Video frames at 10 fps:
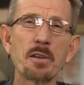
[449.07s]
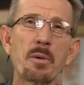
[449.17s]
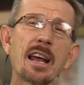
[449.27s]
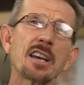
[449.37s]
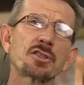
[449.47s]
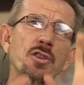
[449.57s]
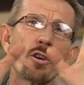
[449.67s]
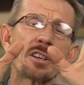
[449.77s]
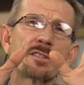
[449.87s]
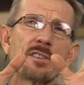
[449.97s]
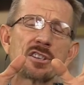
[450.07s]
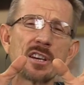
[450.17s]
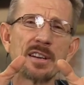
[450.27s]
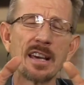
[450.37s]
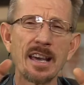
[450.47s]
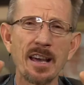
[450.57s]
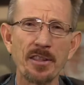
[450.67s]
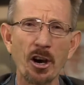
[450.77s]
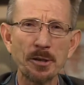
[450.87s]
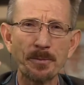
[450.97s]
And when I saw this vision,
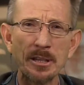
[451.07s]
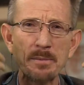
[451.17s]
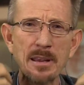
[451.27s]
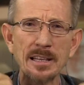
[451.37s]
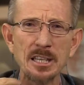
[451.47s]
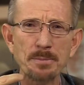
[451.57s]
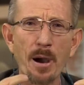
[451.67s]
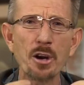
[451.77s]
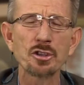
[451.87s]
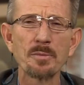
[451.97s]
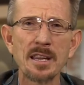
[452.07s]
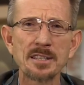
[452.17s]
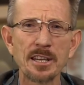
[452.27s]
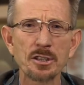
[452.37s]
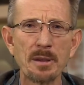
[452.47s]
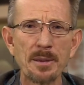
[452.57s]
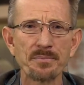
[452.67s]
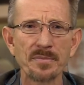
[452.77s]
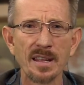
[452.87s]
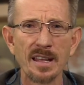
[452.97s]
the Holy Spirit immediately spoke to me and said to me,
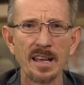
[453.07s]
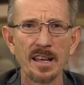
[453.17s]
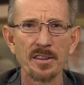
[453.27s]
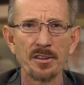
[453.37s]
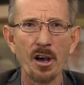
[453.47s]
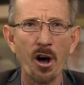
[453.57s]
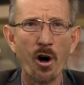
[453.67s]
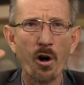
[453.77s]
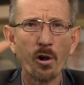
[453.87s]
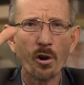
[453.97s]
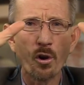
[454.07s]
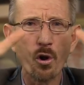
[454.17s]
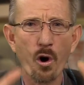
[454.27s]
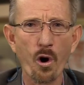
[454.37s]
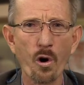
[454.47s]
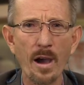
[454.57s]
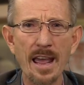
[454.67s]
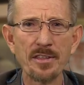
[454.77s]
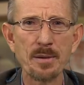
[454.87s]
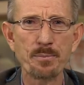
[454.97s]
"The whole law
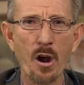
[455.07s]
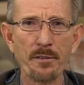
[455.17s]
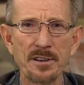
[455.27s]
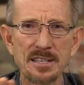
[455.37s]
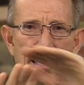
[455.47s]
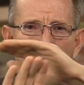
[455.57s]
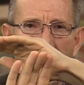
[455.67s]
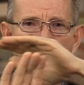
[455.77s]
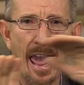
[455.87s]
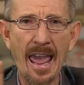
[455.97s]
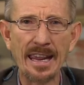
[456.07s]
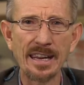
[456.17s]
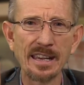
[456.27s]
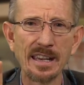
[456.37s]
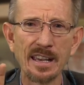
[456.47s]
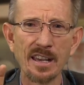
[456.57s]
and the prophets hang